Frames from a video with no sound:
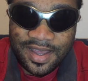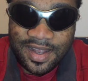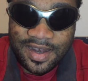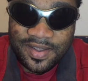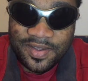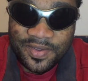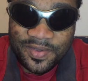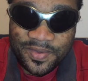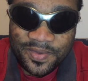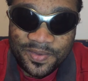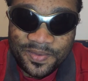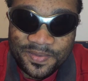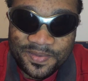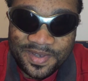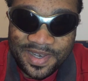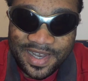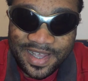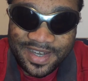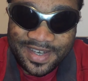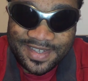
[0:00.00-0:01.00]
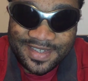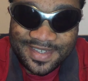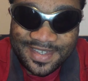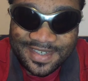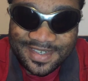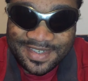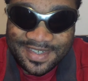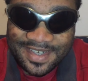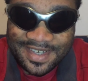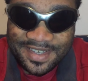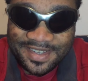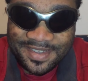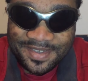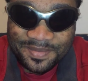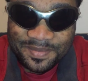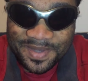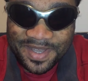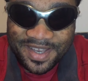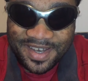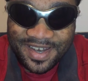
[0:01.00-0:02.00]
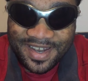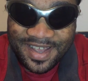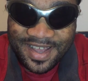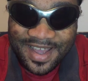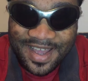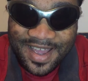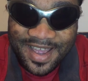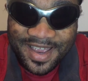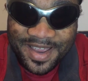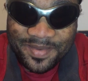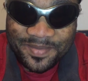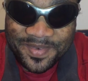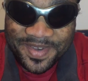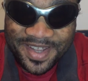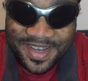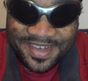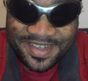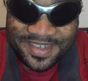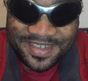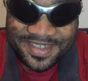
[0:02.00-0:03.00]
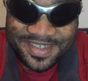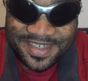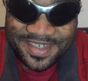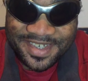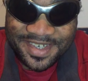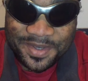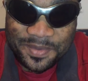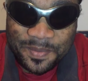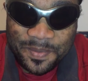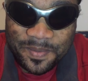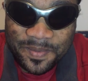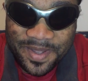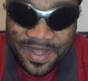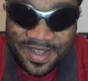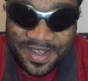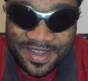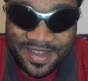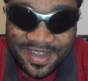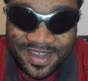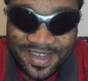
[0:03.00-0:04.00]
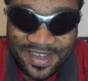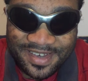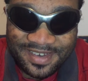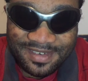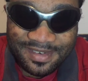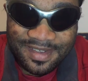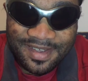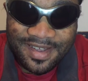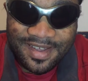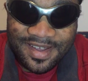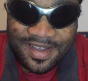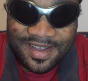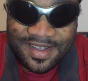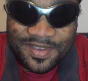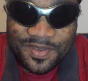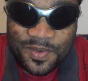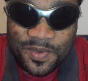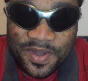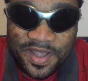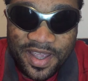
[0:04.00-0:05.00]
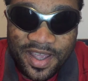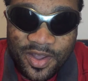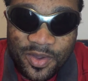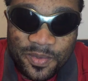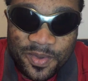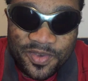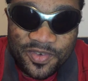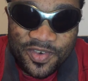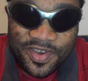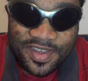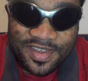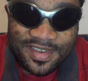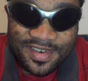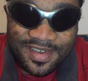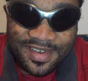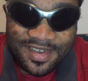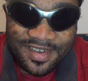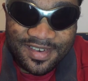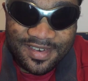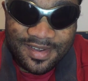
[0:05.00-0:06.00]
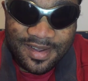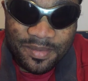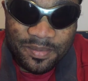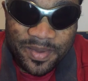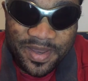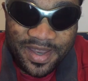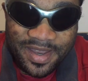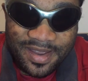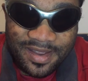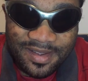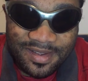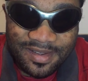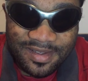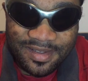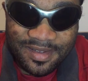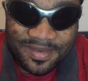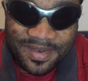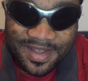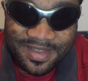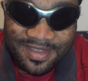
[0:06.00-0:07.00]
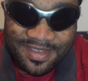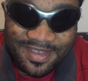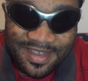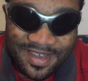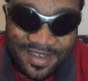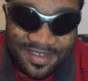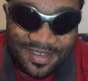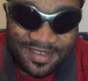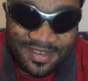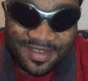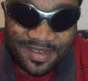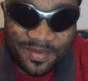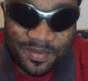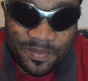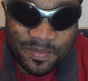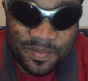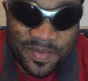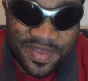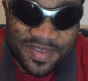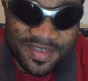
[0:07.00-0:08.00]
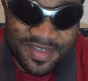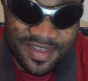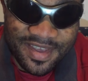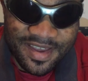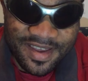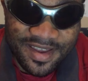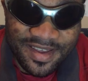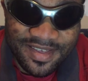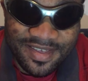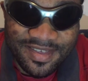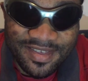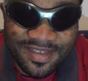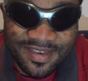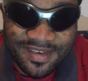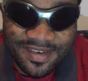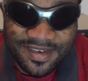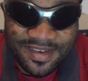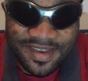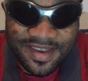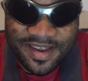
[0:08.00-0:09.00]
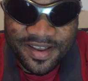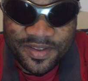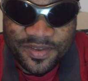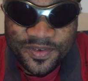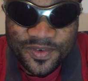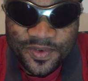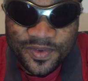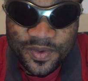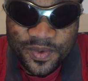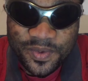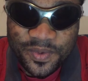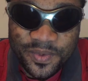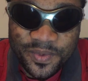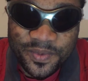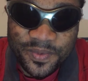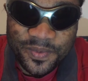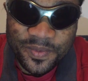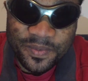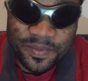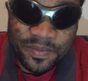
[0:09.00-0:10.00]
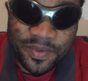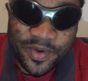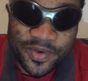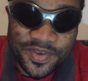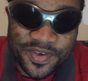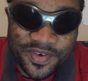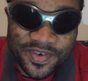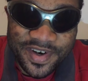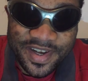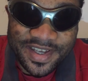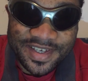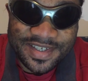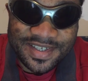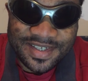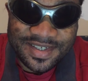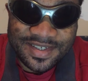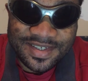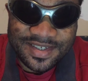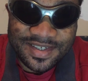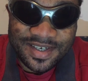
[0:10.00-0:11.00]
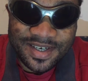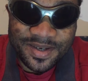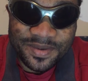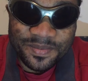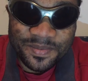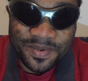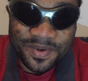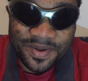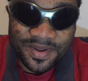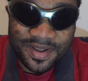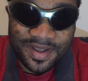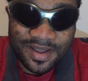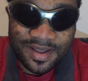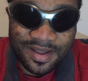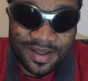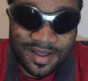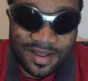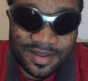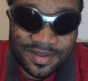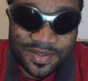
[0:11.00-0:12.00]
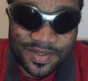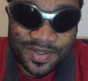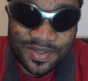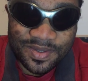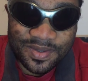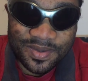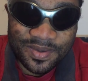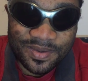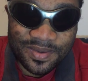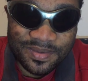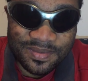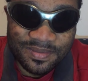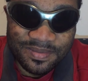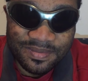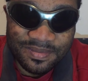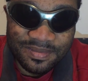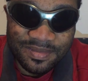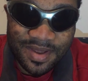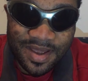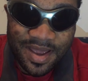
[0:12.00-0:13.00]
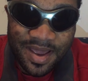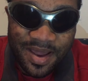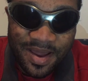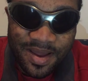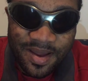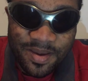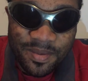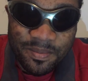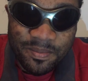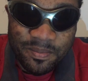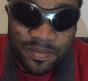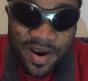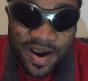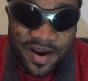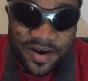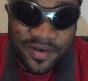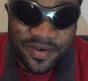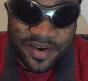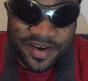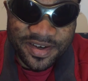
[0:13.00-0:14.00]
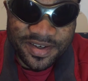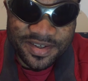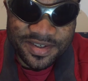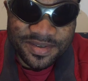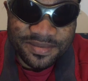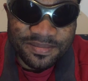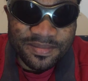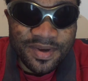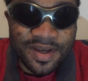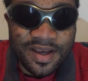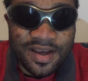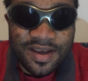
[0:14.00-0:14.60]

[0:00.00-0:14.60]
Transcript: Hello, ladies and gentlemen. I am Daniel Chi back again. Today I'll be treating on the topic that says mistakes girls do, both in relationship, also marriage.